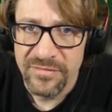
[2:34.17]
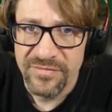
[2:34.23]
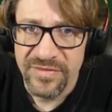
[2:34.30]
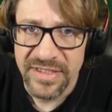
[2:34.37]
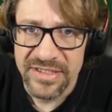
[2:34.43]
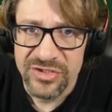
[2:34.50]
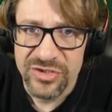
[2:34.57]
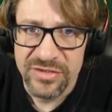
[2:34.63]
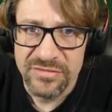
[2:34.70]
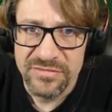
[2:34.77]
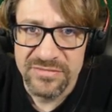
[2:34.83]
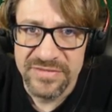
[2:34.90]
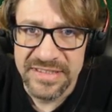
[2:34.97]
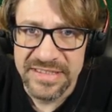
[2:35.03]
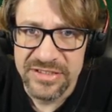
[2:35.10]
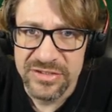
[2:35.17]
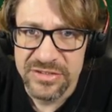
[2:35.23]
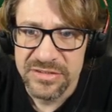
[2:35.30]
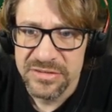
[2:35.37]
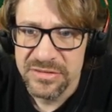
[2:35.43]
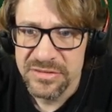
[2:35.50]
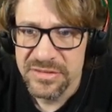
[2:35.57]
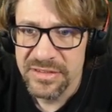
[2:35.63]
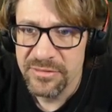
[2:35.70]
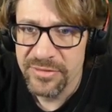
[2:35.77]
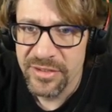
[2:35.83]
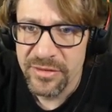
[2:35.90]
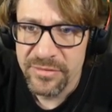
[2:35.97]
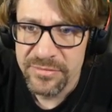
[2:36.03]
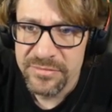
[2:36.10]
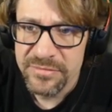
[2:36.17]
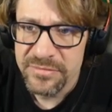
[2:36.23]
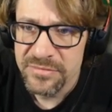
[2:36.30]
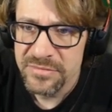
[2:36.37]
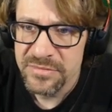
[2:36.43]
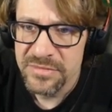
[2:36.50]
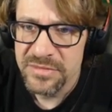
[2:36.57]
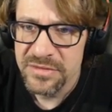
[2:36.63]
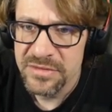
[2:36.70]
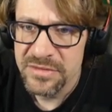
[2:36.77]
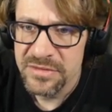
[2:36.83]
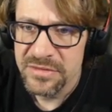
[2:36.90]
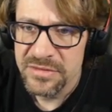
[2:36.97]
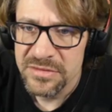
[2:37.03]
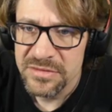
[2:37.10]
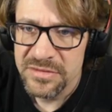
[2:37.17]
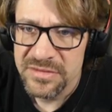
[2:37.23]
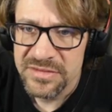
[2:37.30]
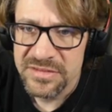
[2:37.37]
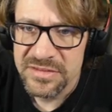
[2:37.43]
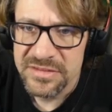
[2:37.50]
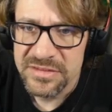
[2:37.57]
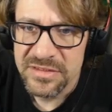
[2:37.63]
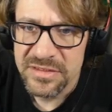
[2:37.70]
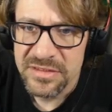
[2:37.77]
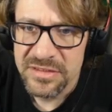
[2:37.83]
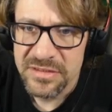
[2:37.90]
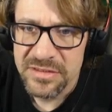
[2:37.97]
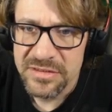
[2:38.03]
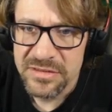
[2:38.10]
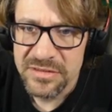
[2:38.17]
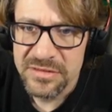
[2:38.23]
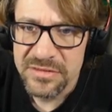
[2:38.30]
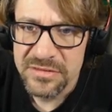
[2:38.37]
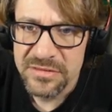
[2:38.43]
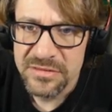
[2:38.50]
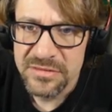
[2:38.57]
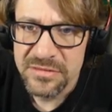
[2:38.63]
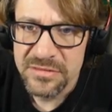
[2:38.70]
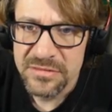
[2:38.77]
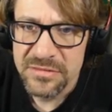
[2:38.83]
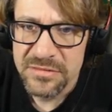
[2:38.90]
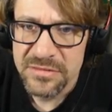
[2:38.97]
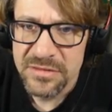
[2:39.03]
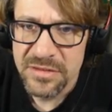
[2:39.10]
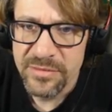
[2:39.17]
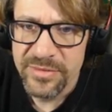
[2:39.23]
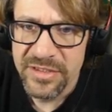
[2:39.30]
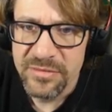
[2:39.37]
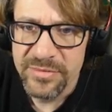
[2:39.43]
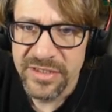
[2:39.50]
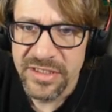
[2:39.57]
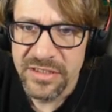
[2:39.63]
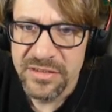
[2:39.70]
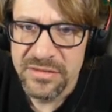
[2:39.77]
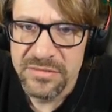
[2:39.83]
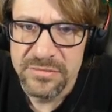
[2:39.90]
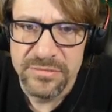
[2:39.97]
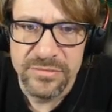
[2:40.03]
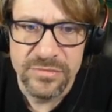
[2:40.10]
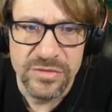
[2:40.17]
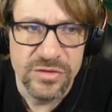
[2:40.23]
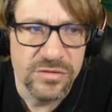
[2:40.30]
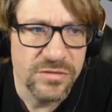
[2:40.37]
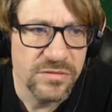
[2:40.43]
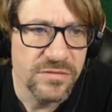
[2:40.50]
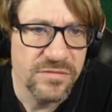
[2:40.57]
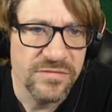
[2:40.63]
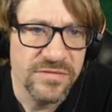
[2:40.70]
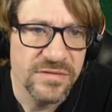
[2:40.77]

Finished. Finished. There we go. Let's just uh, come here, buddy. Move.